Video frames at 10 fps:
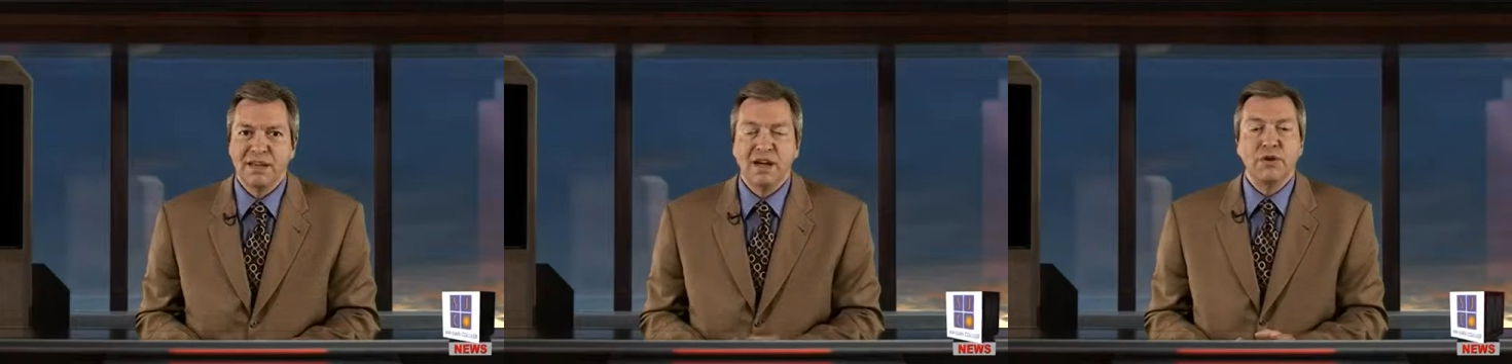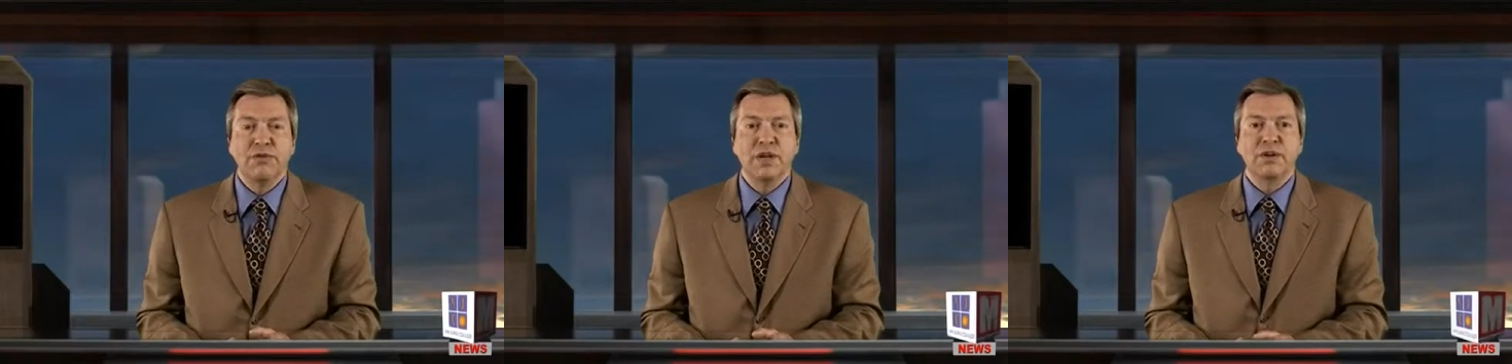A
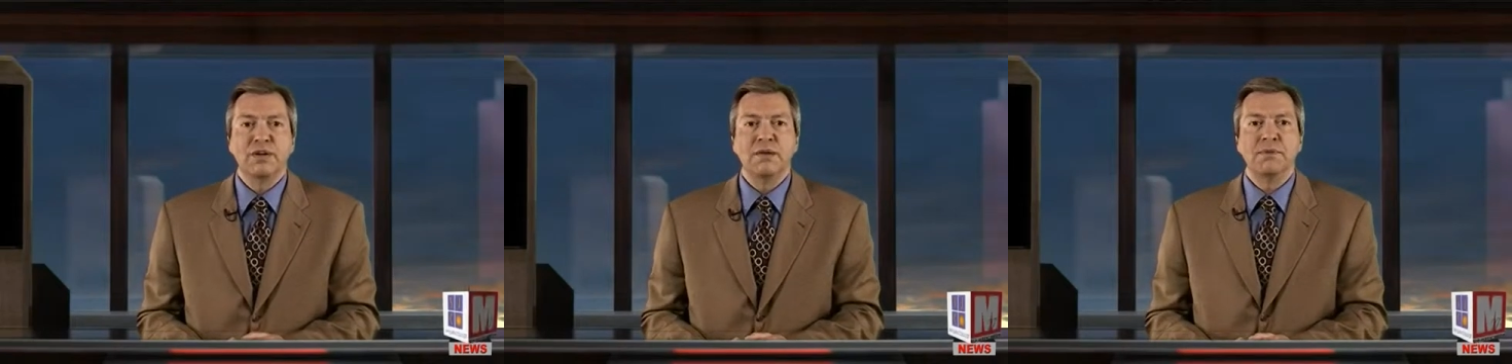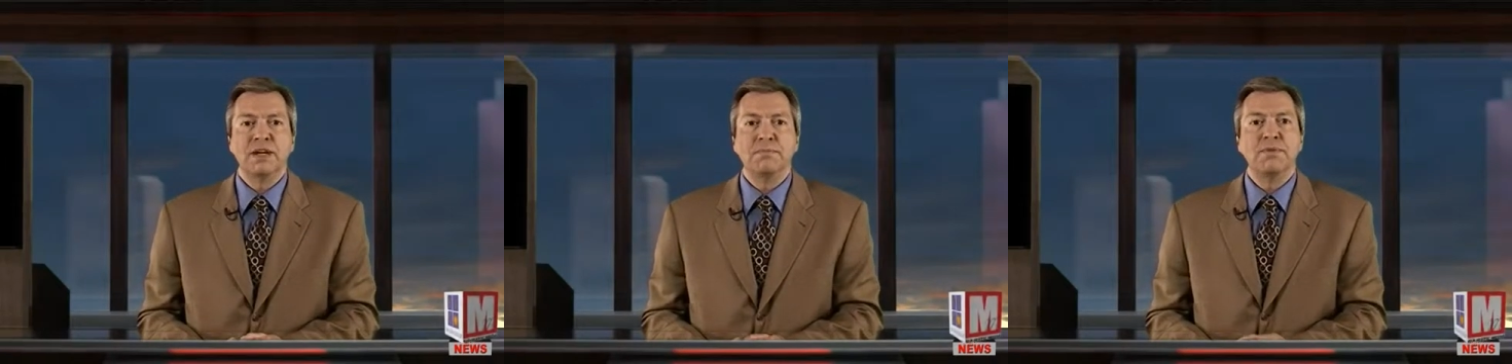new theater
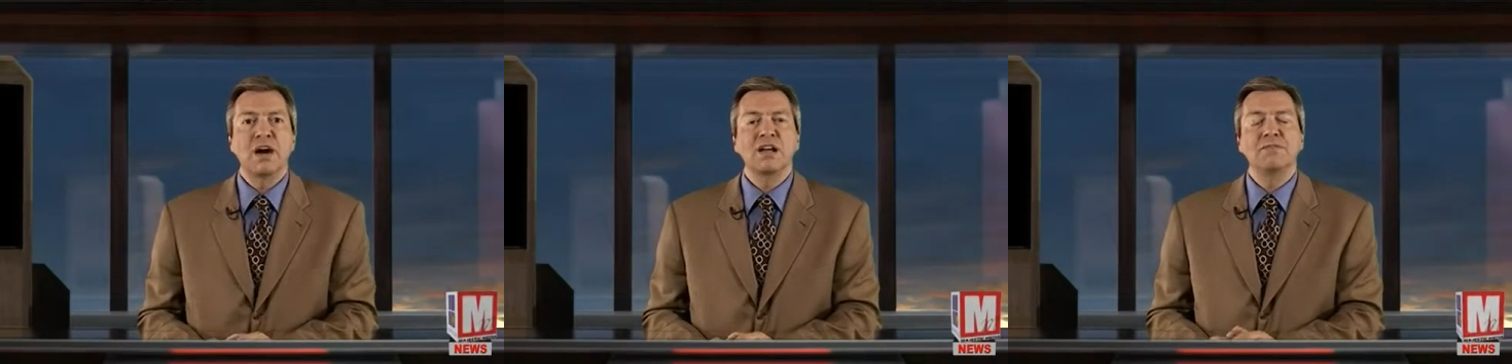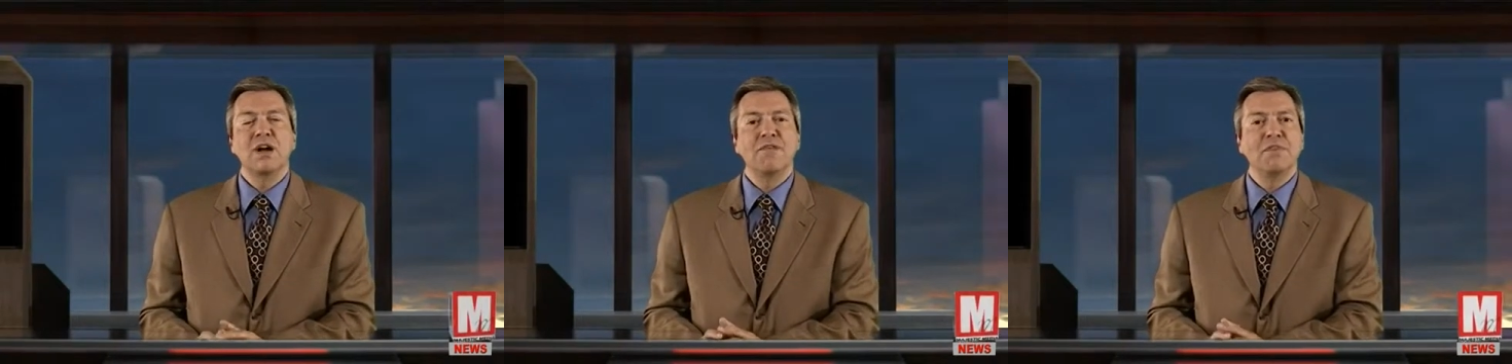company, Bottom
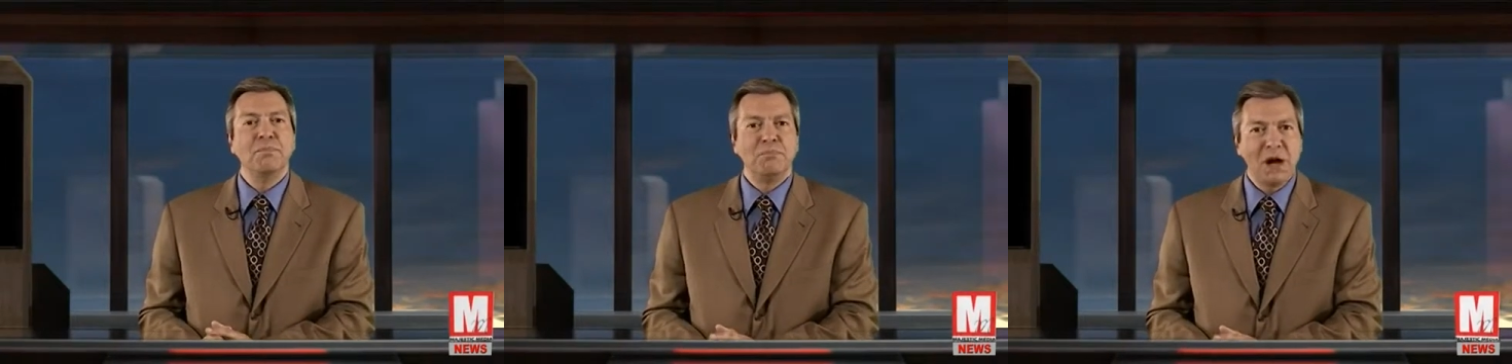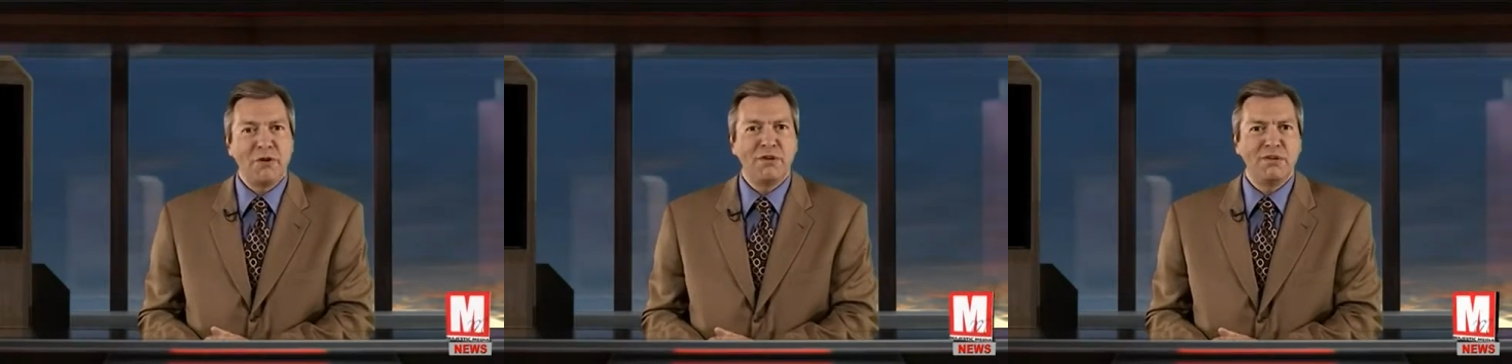of the
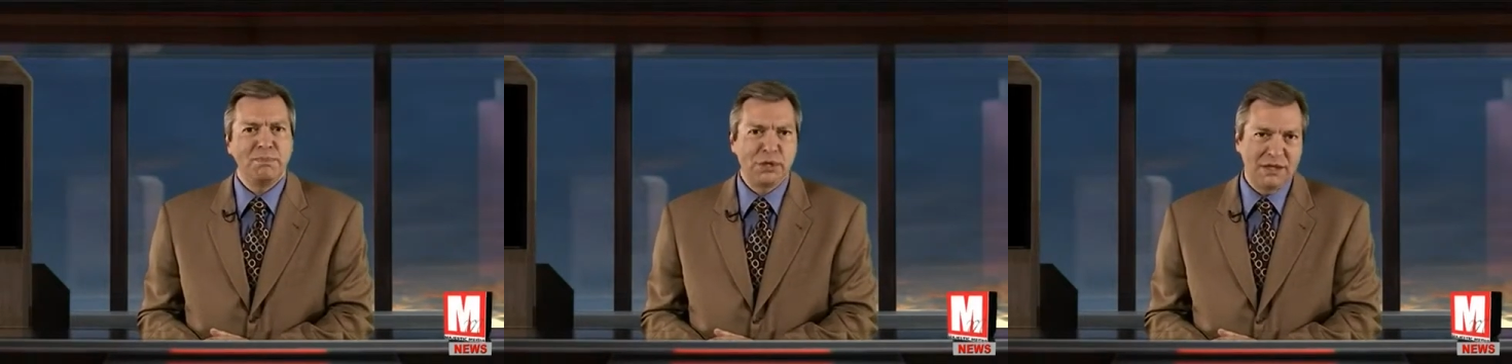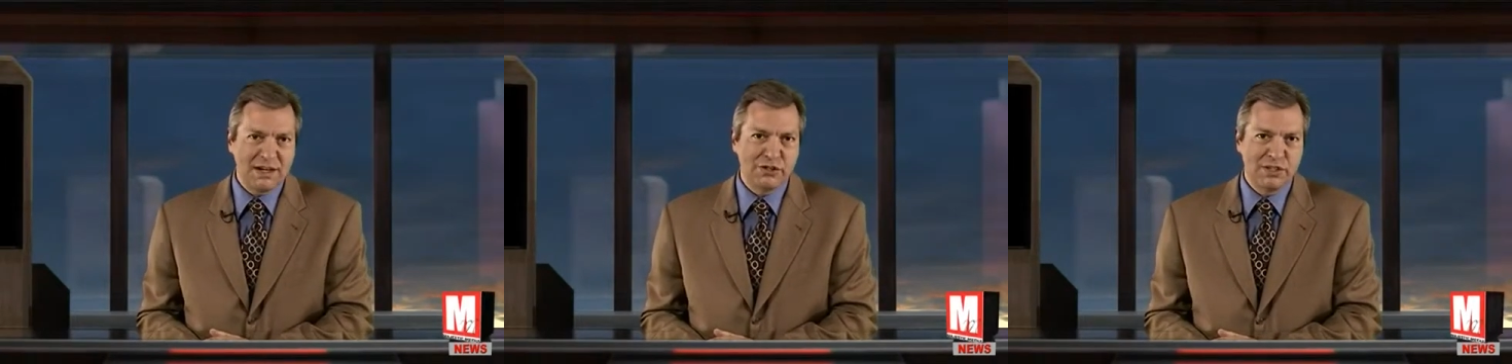Barrel
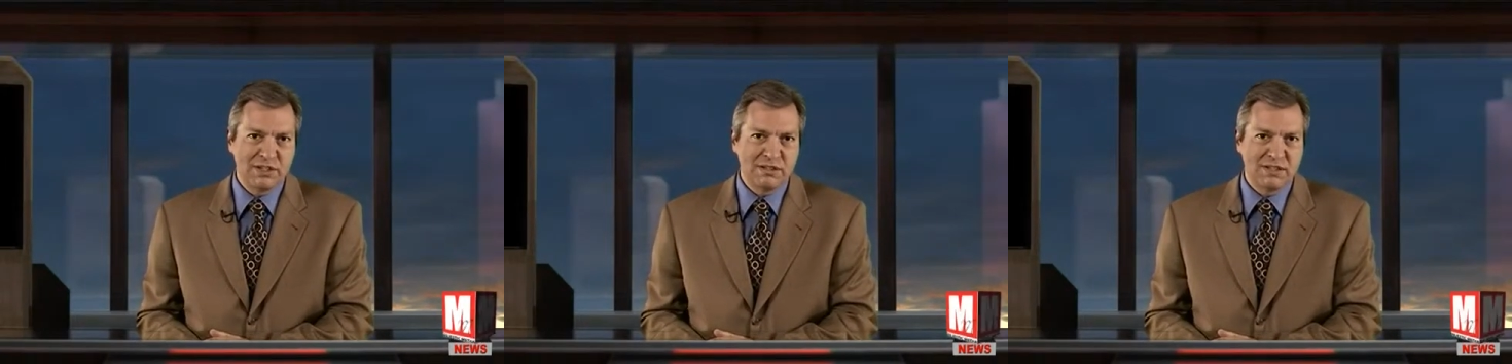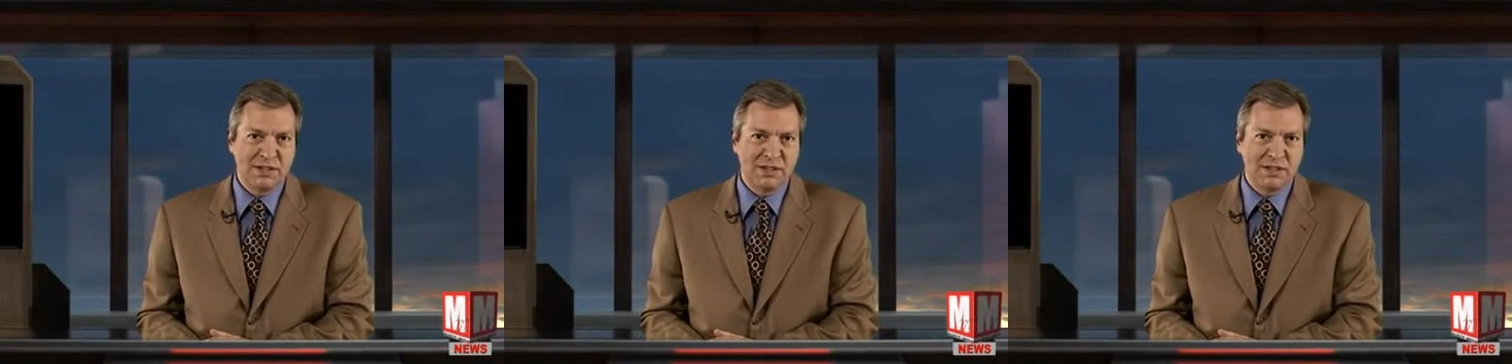Productions,